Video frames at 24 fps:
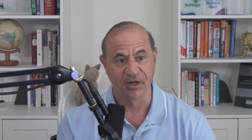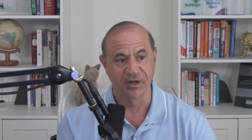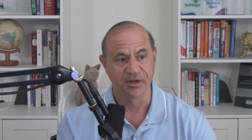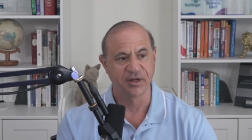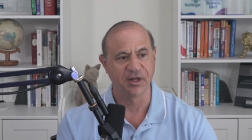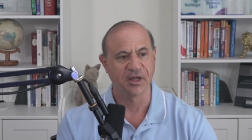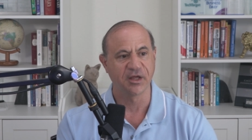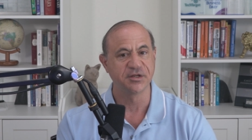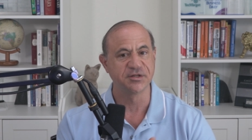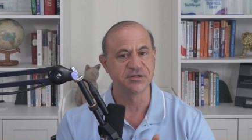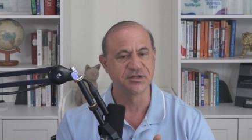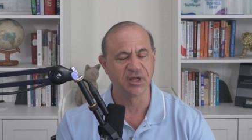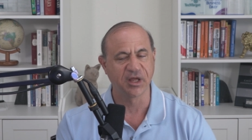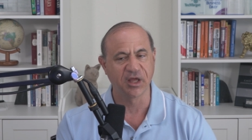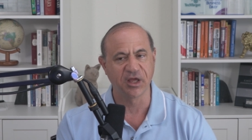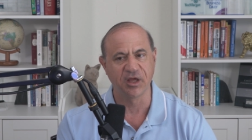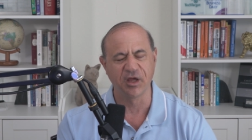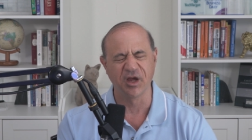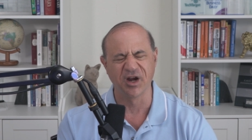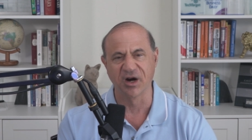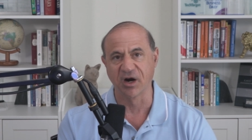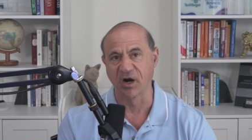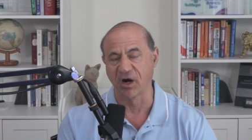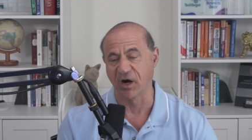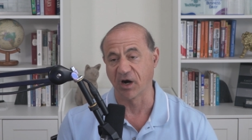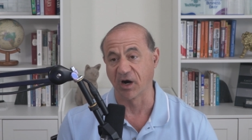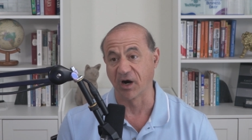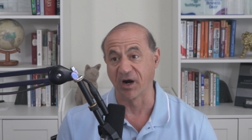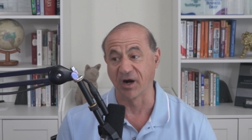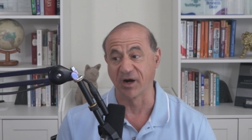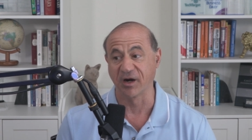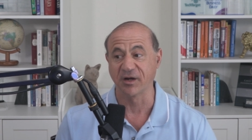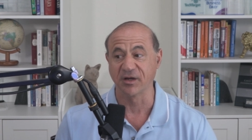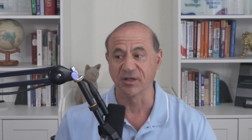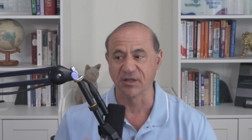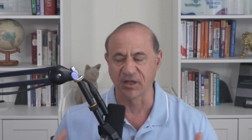to secure
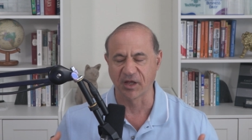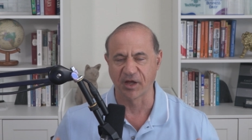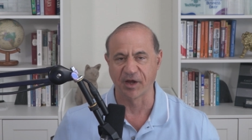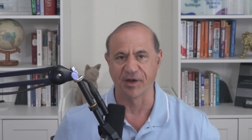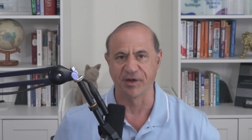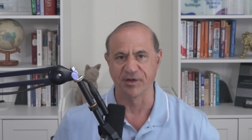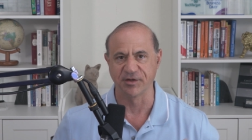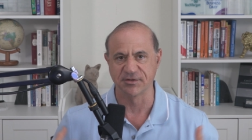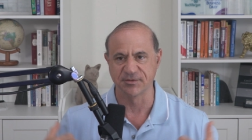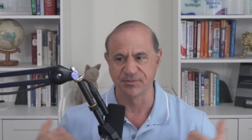our clients'